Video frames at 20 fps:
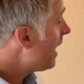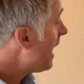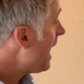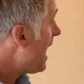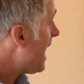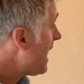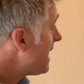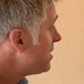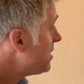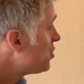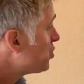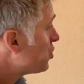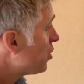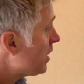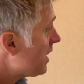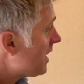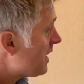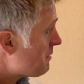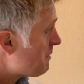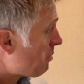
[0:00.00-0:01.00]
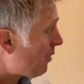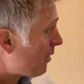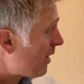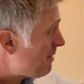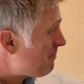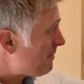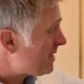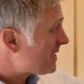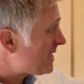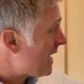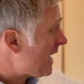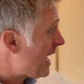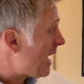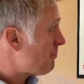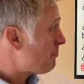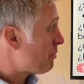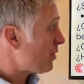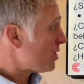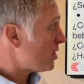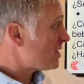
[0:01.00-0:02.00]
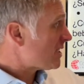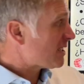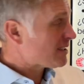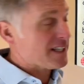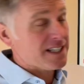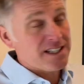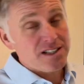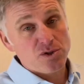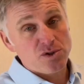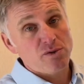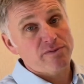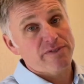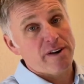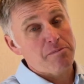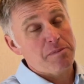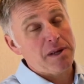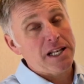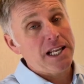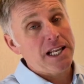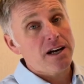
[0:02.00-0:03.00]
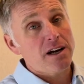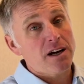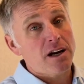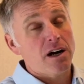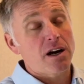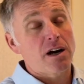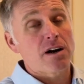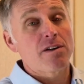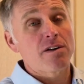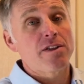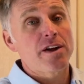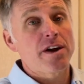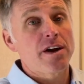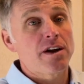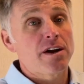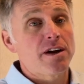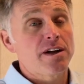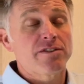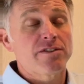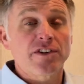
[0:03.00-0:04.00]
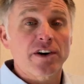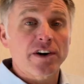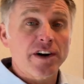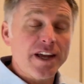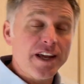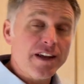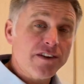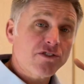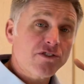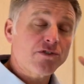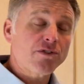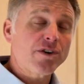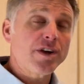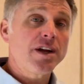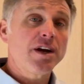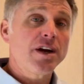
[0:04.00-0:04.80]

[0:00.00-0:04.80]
¿Hay historia de problemas de la próstata en su familia? Is there a history